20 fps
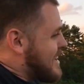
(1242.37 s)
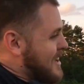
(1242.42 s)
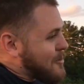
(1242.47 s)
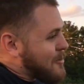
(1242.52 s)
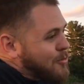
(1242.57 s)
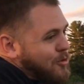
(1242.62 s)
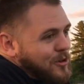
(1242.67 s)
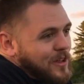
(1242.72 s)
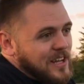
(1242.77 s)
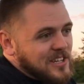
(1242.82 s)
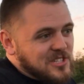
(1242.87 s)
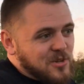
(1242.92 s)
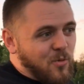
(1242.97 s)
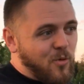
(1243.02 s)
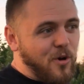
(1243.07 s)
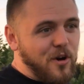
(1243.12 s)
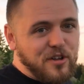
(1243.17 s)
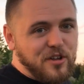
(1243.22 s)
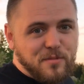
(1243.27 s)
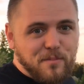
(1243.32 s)
It really isn't
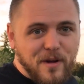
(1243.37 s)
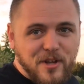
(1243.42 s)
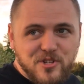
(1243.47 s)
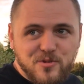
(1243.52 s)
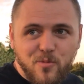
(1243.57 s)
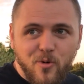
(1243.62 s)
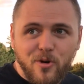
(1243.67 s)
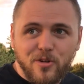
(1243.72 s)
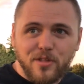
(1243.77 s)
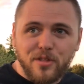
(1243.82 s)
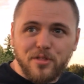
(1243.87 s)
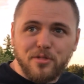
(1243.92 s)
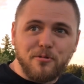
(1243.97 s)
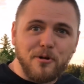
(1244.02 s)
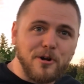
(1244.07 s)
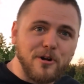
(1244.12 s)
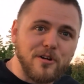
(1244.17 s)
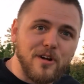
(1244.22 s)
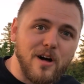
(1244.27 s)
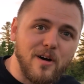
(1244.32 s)
worth much more than
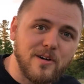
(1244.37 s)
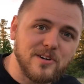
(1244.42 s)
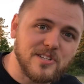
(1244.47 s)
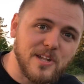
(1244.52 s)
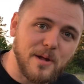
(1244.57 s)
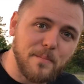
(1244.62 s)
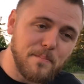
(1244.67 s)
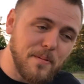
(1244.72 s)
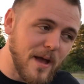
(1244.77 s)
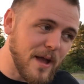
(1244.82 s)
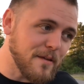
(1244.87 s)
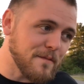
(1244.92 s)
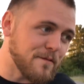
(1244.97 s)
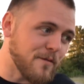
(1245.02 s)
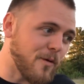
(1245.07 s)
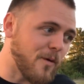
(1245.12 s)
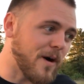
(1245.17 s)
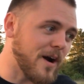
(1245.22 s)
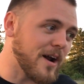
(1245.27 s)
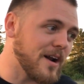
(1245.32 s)
$300 I paid
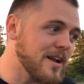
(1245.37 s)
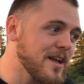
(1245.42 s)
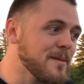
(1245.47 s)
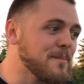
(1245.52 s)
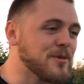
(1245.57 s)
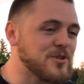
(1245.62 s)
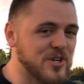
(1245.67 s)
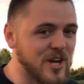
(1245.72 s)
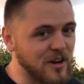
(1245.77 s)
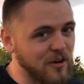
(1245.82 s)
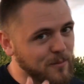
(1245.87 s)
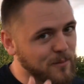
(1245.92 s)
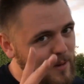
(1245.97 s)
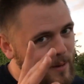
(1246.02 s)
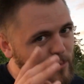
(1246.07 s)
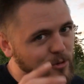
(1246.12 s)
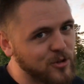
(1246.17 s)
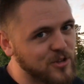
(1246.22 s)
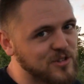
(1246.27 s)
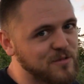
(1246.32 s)
for it. But you got to
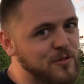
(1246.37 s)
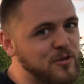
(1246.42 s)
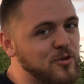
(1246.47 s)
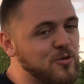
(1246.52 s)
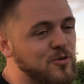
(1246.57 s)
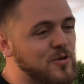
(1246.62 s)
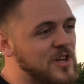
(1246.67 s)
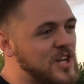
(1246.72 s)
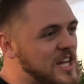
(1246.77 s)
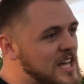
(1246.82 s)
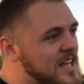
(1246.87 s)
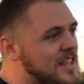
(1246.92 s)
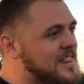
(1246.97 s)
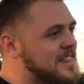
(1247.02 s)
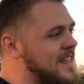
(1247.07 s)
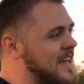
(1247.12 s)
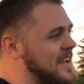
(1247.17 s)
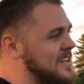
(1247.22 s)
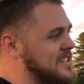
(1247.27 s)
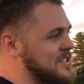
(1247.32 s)
remember those few key
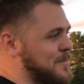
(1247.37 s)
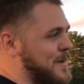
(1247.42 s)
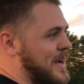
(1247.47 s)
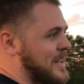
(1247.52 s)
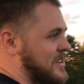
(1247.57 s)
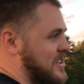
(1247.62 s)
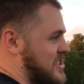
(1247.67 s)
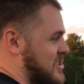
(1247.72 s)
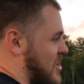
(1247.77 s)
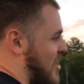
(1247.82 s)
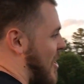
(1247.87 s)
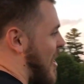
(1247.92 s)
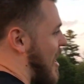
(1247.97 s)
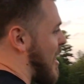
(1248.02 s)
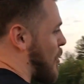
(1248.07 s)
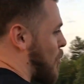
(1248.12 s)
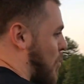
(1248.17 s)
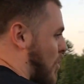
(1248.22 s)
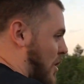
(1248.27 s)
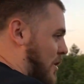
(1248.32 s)
things that make this
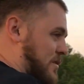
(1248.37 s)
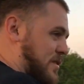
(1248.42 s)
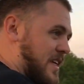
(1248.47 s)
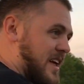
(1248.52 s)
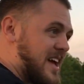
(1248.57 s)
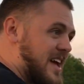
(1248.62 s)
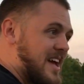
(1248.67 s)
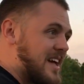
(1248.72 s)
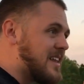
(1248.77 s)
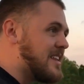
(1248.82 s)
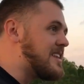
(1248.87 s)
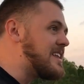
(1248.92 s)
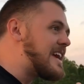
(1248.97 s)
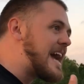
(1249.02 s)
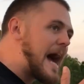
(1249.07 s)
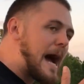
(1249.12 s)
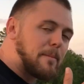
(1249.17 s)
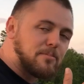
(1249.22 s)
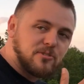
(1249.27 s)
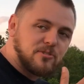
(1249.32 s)
car worth
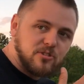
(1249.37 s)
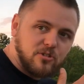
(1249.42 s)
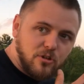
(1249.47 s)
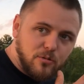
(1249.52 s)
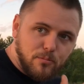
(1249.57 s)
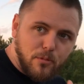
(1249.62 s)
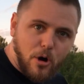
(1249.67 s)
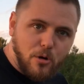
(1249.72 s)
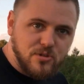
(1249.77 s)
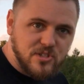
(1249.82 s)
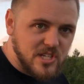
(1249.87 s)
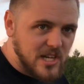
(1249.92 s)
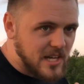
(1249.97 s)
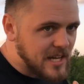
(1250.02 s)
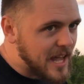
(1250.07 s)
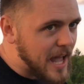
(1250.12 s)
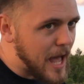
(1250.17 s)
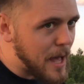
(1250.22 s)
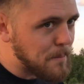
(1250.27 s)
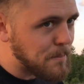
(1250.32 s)
the absolute most
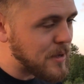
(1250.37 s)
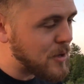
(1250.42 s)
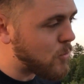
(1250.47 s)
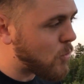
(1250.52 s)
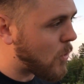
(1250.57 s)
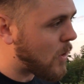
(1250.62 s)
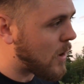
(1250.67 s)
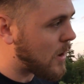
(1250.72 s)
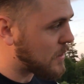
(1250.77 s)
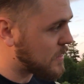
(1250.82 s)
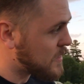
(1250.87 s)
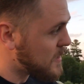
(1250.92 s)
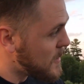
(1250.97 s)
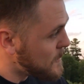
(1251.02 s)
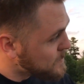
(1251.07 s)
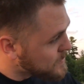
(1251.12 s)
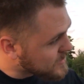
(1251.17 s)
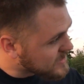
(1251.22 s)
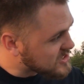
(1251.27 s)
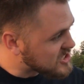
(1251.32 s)
it can be worth.
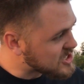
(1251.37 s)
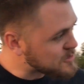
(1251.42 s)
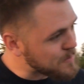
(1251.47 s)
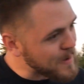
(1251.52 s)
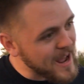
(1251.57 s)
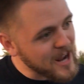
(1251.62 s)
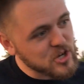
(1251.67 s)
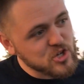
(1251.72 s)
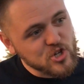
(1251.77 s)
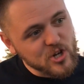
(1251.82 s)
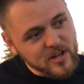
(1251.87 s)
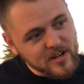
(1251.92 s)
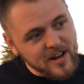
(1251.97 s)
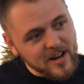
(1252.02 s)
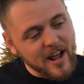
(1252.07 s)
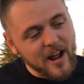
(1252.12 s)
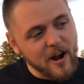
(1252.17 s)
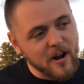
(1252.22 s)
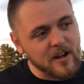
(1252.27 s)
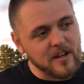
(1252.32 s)
Inspection,
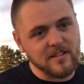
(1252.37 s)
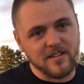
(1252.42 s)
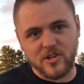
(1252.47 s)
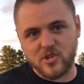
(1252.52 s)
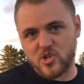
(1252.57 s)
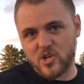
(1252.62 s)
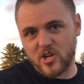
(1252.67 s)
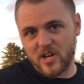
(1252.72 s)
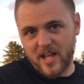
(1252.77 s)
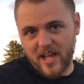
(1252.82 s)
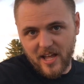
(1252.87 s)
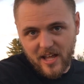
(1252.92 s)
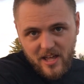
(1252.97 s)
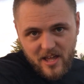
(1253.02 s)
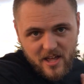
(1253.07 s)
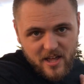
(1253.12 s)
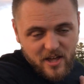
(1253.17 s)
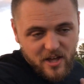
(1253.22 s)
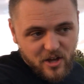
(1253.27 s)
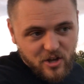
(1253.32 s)
air conditioning,
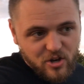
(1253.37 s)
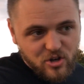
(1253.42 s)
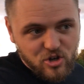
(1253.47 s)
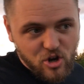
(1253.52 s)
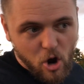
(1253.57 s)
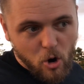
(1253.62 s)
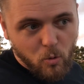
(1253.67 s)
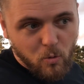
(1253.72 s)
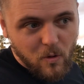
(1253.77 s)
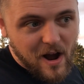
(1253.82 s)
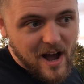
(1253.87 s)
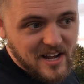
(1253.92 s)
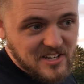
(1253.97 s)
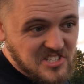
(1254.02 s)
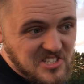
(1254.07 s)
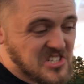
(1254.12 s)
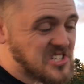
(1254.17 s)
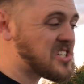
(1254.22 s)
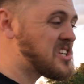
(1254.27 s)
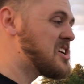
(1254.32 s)
no
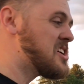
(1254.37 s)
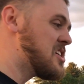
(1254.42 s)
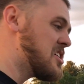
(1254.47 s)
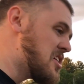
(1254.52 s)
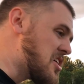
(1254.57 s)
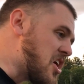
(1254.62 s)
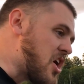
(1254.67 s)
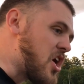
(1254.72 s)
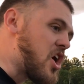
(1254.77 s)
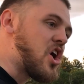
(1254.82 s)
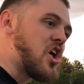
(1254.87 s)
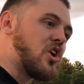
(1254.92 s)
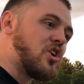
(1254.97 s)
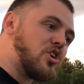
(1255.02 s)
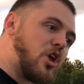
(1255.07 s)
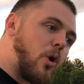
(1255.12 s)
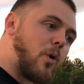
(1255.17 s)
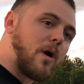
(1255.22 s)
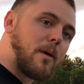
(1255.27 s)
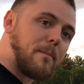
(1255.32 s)
rust,
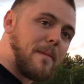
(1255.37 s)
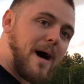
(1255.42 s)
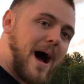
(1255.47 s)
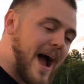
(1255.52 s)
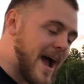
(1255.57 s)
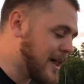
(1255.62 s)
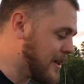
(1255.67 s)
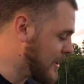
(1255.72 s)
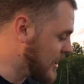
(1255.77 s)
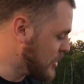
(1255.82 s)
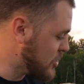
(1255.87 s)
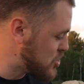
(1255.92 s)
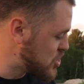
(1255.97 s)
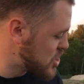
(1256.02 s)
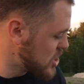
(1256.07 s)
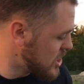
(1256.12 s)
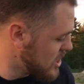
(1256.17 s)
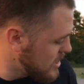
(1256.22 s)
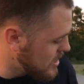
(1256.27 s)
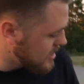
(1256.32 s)
lower
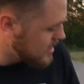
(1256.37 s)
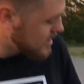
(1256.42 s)
mileage.